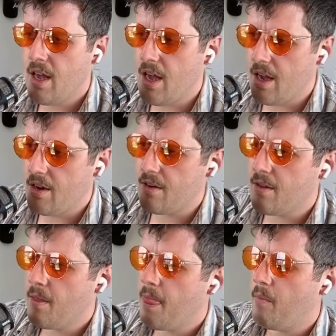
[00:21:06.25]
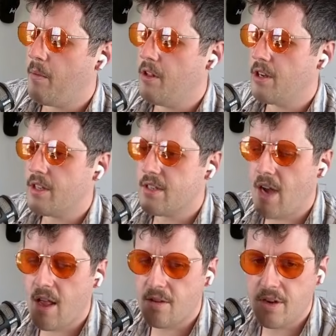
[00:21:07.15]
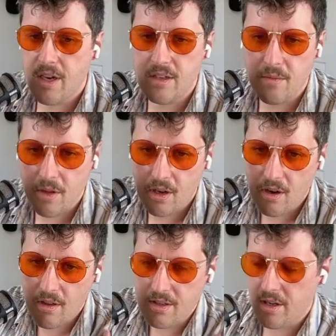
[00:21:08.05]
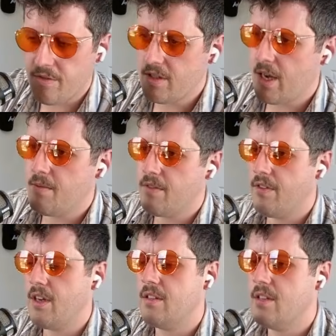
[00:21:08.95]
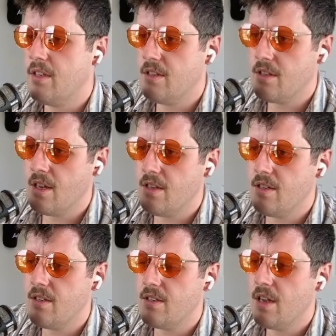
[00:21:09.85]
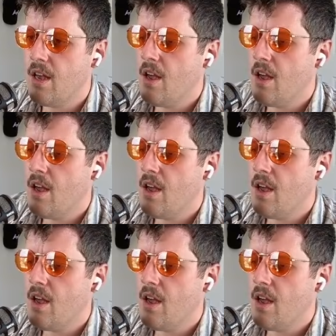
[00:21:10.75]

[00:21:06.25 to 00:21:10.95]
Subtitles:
And when we look at salaries and we look at all these different types of things, this is